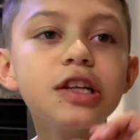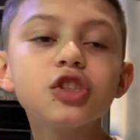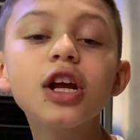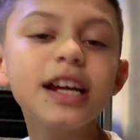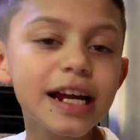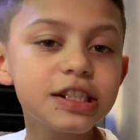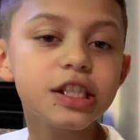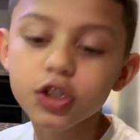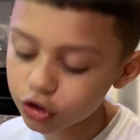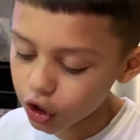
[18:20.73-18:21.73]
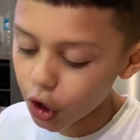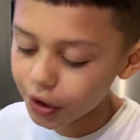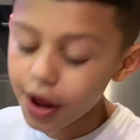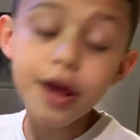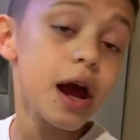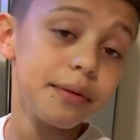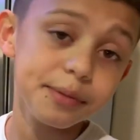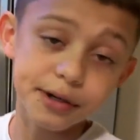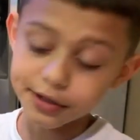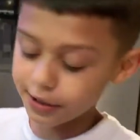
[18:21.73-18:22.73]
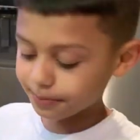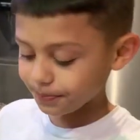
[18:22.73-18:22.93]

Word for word: turning 18 years old. Happy birthday.